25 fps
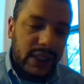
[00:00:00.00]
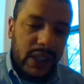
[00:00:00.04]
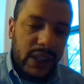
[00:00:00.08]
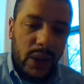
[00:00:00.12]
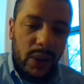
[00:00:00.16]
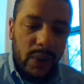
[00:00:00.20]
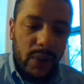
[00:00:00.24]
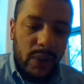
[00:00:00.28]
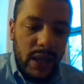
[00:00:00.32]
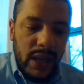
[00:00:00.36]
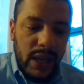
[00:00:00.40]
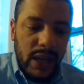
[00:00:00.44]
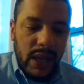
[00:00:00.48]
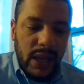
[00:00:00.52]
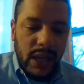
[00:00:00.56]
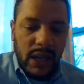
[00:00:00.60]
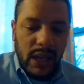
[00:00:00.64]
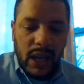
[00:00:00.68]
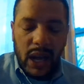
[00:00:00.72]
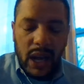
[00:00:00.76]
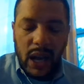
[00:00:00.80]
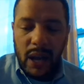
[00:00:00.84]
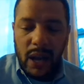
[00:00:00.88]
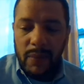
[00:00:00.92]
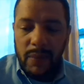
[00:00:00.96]
So
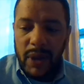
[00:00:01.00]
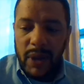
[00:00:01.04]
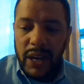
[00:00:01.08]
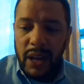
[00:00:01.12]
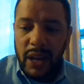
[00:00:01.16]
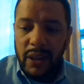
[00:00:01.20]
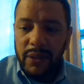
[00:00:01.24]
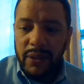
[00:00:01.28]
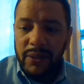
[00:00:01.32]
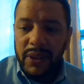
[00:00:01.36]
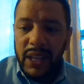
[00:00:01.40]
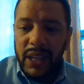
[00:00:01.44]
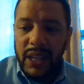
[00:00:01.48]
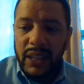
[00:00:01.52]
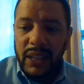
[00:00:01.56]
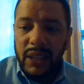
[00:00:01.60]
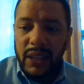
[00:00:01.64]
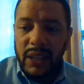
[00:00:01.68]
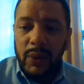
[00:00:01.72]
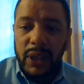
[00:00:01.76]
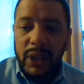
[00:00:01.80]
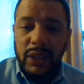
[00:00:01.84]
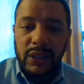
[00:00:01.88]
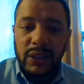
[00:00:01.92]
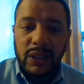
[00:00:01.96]
another thing
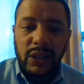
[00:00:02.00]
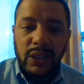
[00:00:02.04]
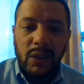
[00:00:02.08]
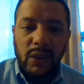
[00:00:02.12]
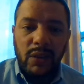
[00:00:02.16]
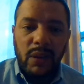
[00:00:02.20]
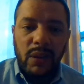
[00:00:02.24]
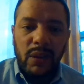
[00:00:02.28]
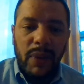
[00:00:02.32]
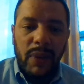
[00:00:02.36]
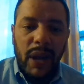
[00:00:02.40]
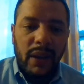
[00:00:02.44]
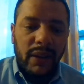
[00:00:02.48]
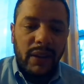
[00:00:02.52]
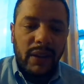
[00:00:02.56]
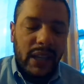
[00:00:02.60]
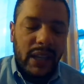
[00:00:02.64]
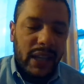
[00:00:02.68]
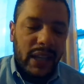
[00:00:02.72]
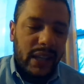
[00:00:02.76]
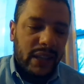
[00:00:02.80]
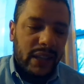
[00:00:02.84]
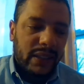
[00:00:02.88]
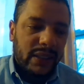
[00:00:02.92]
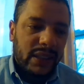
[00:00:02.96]
that we're concerned about
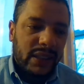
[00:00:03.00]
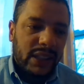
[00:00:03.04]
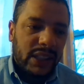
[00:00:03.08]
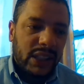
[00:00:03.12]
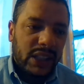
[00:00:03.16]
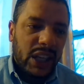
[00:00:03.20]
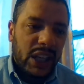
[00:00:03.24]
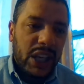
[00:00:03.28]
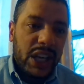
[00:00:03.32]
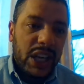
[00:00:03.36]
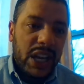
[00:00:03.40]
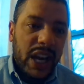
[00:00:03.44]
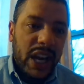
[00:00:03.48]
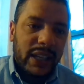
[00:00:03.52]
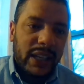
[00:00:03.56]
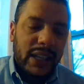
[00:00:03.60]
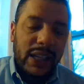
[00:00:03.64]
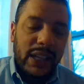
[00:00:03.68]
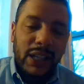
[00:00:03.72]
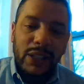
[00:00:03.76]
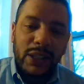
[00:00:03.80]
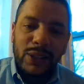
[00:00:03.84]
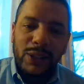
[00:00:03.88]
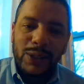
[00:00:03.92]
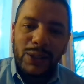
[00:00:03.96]
is
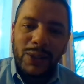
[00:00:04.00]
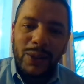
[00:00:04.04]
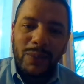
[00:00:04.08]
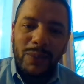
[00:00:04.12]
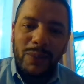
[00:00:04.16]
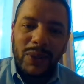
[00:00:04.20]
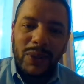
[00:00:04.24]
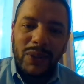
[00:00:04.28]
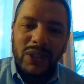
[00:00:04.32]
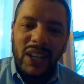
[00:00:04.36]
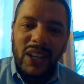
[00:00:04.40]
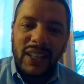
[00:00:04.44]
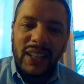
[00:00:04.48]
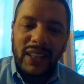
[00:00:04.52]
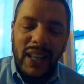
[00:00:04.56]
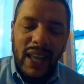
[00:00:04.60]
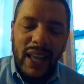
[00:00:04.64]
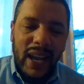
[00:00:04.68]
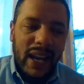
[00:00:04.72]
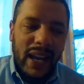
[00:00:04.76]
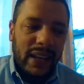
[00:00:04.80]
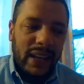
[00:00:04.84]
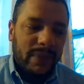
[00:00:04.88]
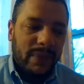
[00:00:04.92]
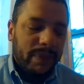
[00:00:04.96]
connecting consumers
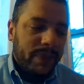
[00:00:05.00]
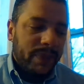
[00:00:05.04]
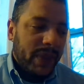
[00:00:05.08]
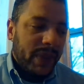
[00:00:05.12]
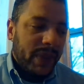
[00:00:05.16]
online.